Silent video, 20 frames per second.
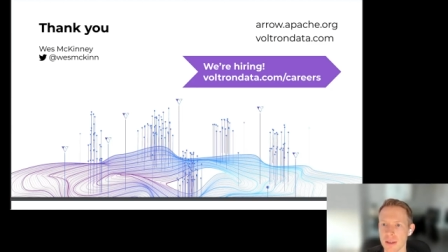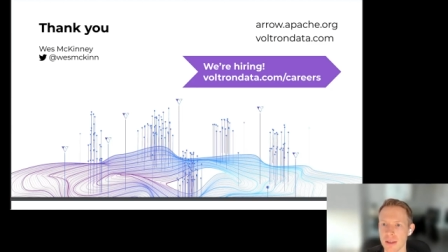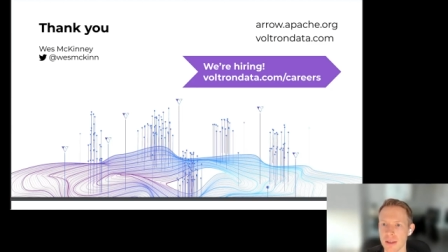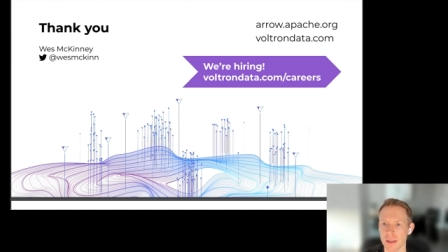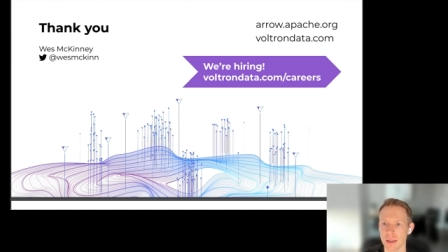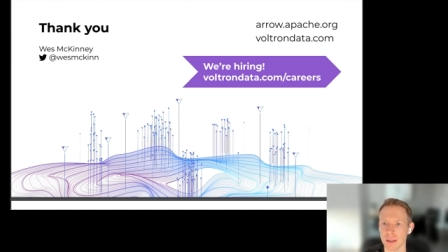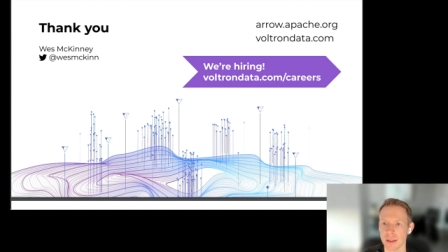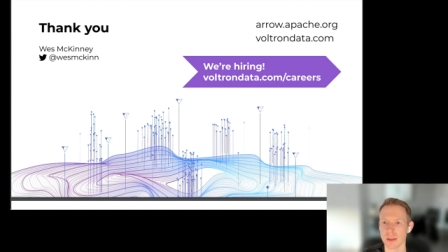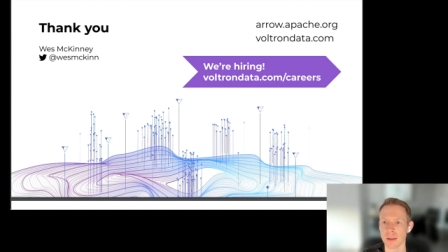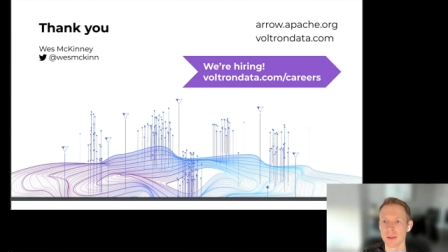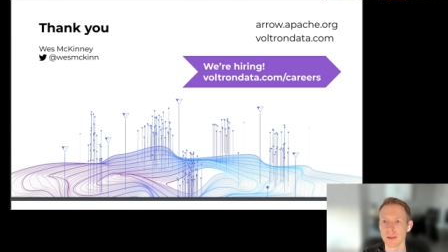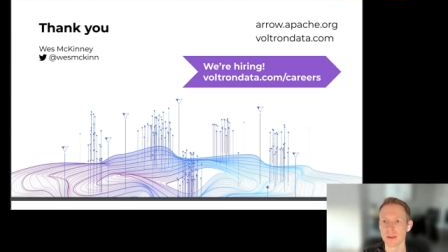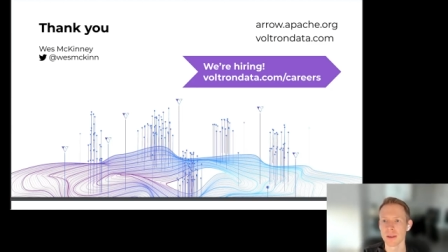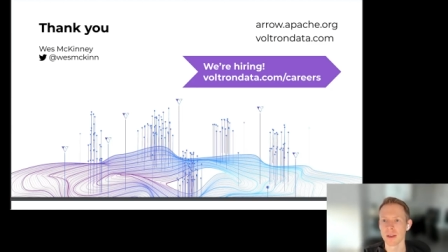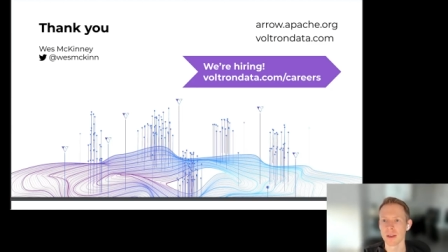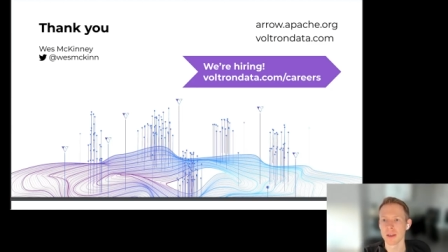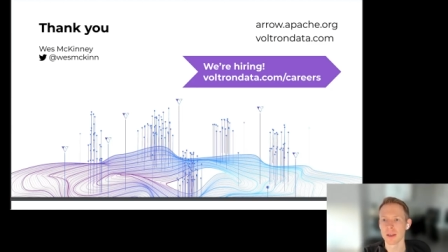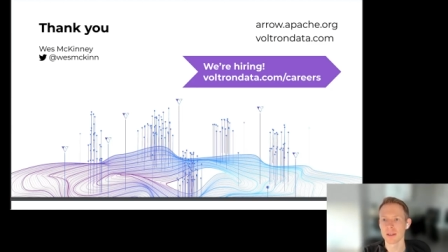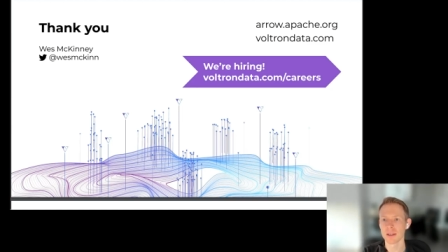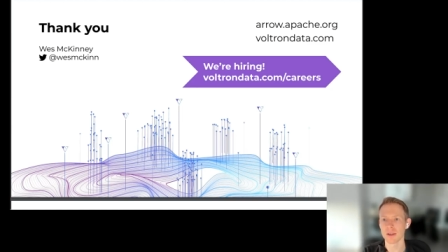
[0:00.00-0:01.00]
so
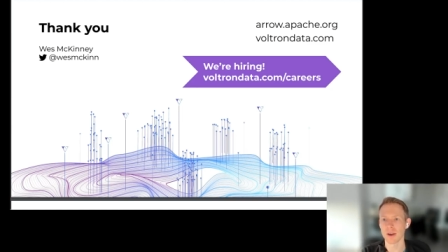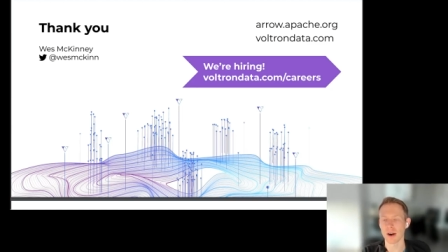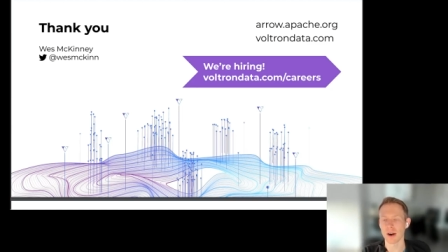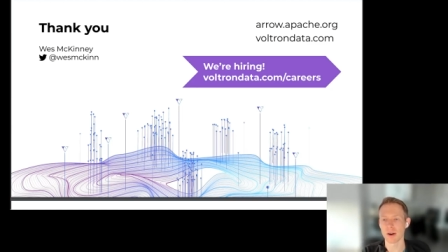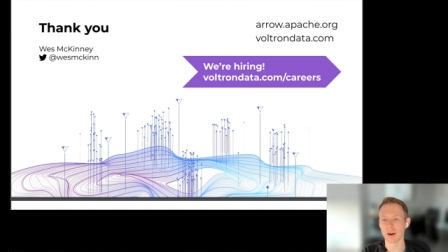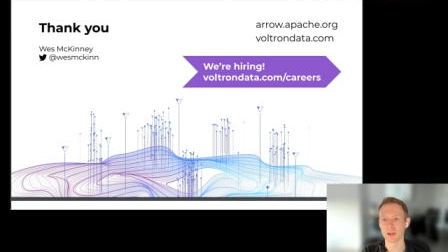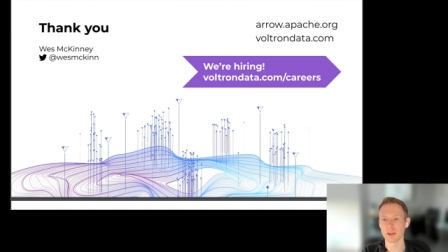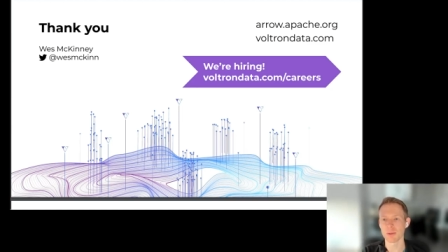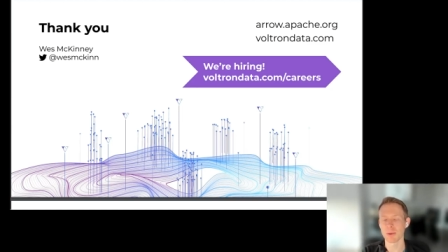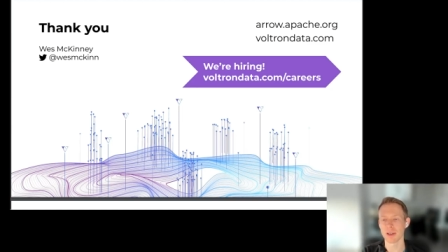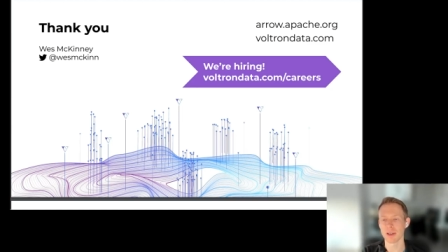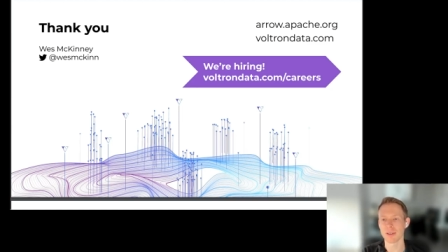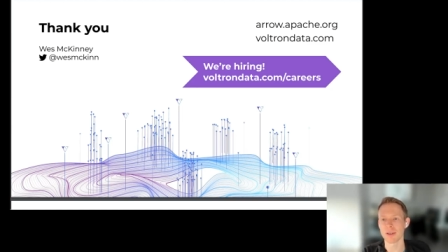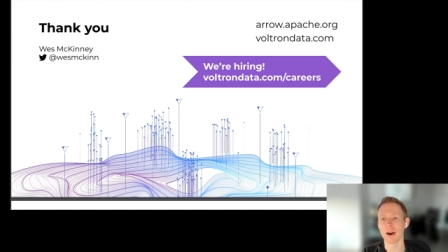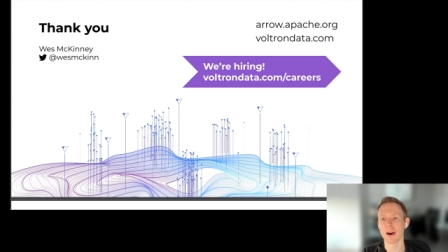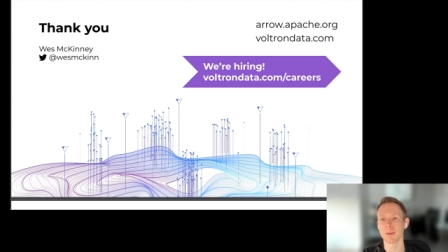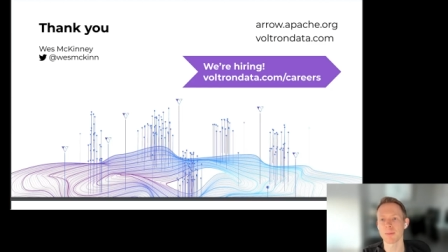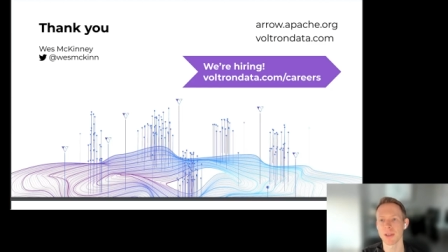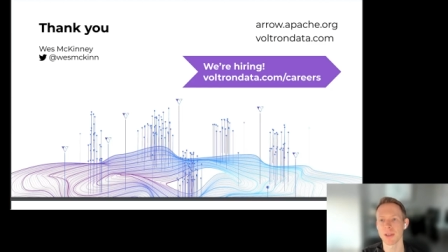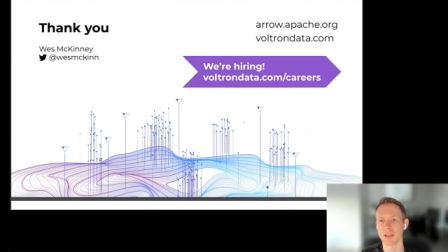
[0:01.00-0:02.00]
so Arrow's been
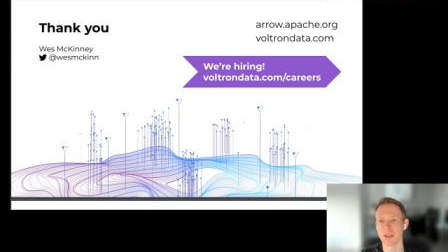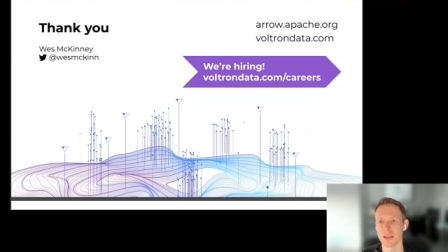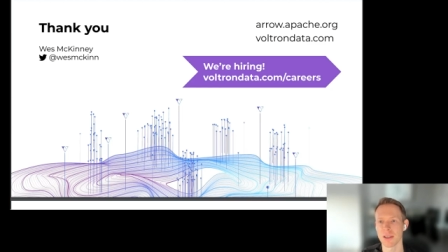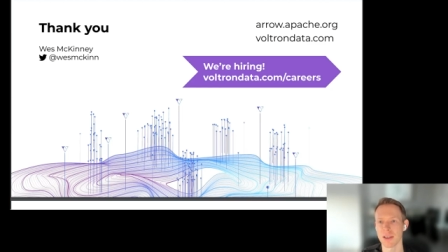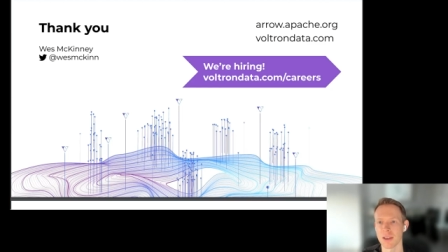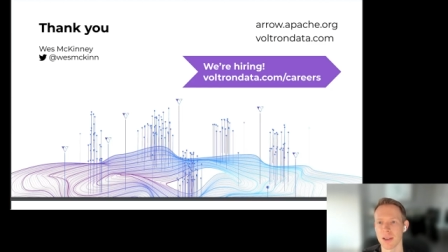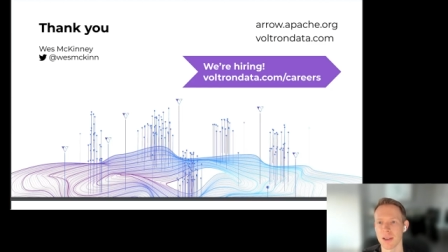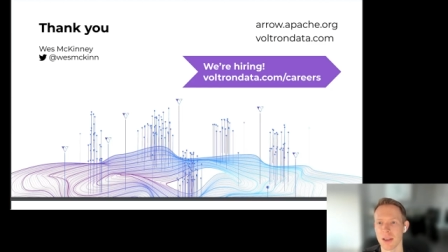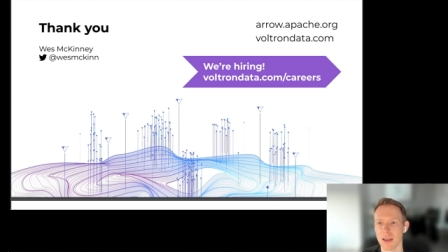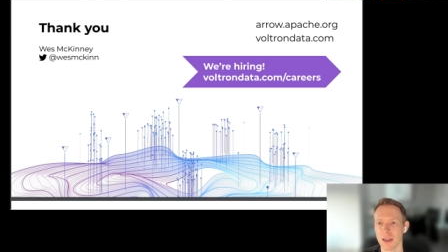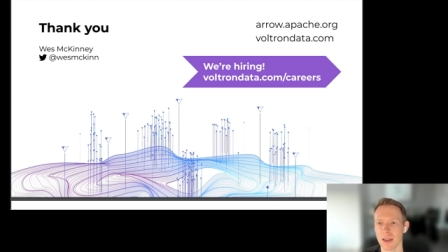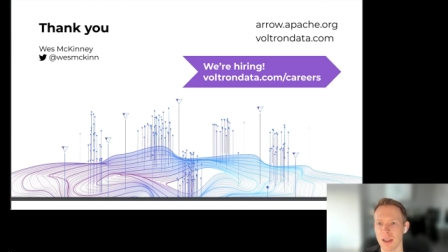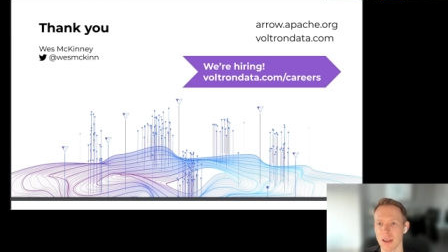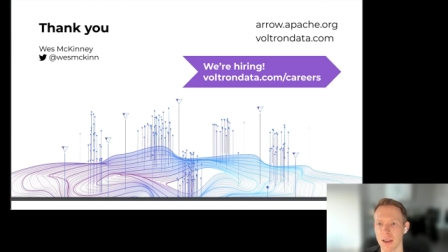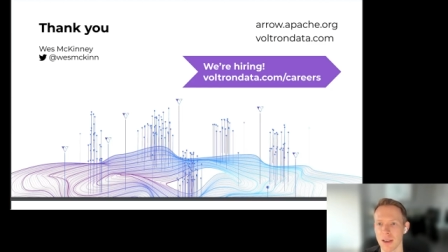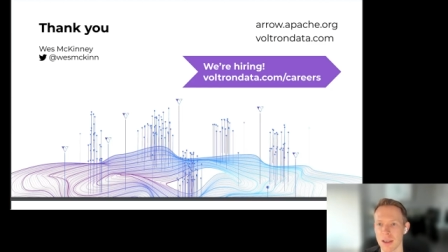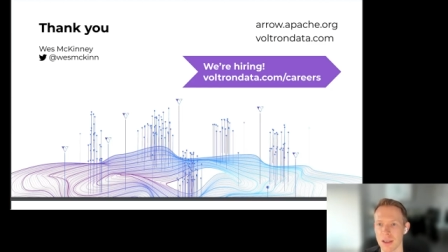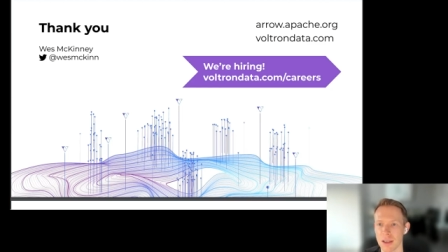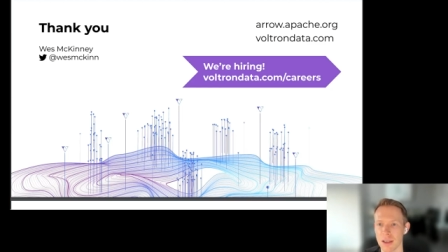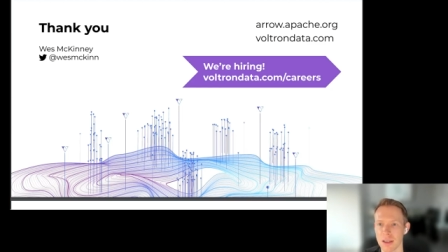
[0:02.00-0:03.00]
adopted and and
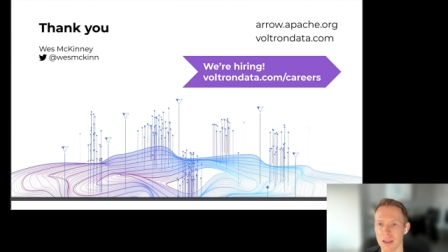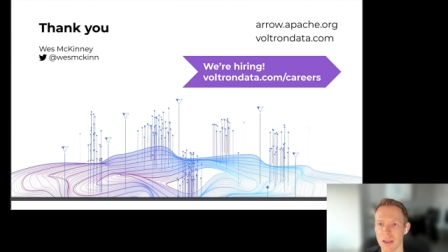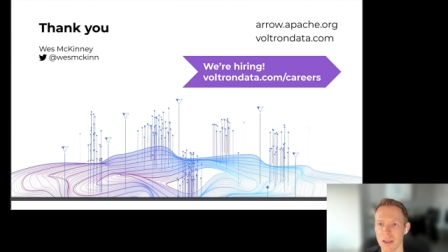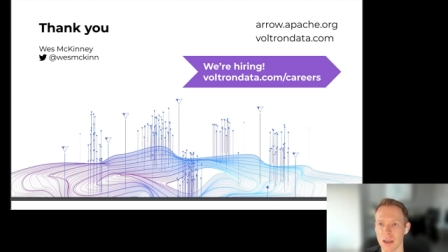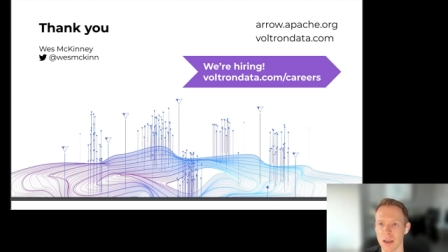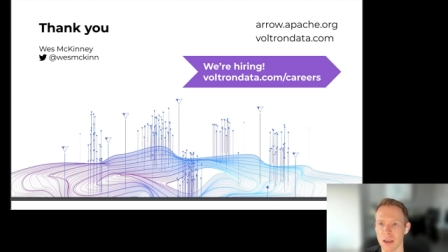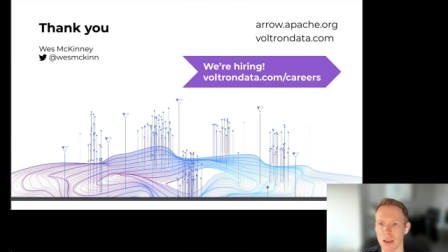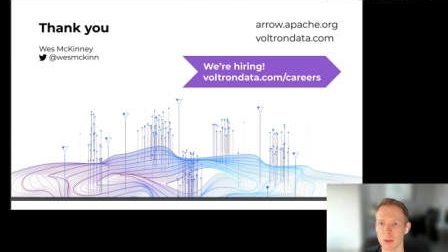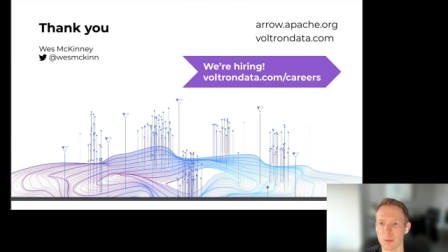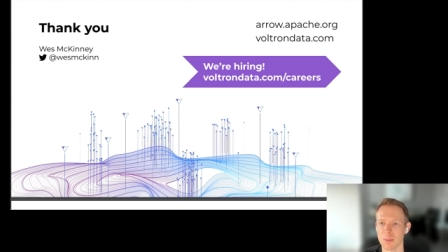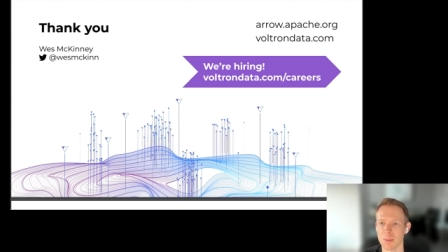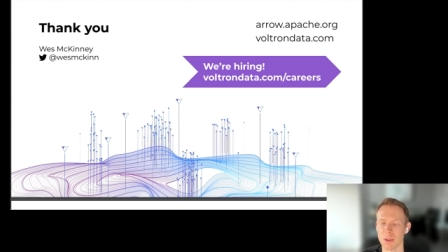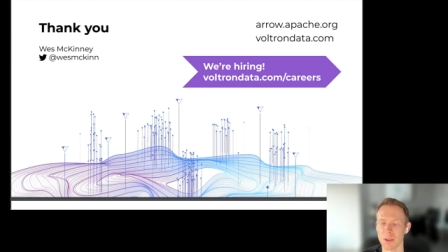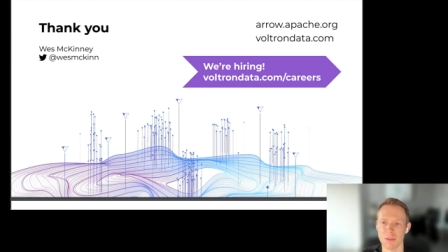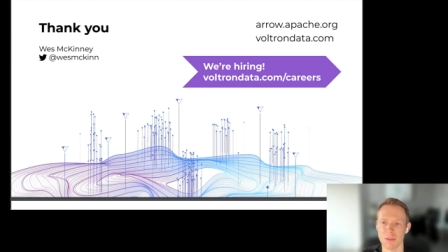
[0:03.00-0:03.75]
like um,